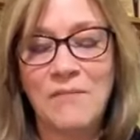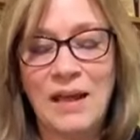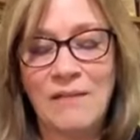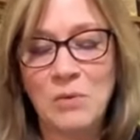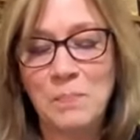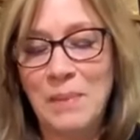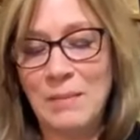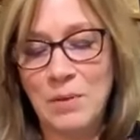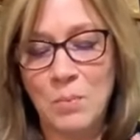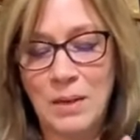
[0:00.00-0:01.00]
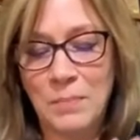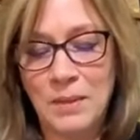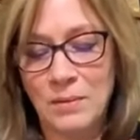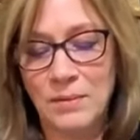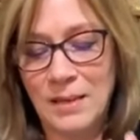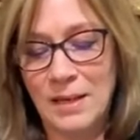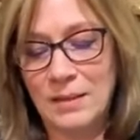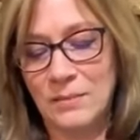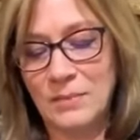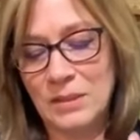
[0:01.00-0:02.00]
I have a baby wipe here that
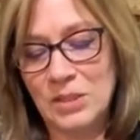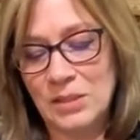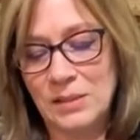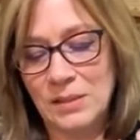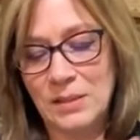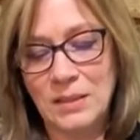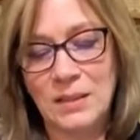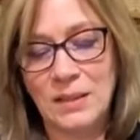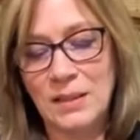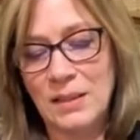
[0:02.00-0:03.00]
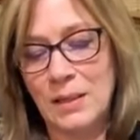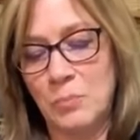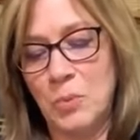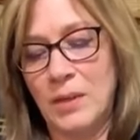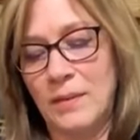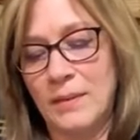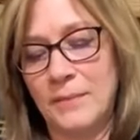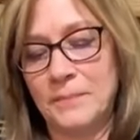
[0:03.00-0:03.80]
we just clean it up with.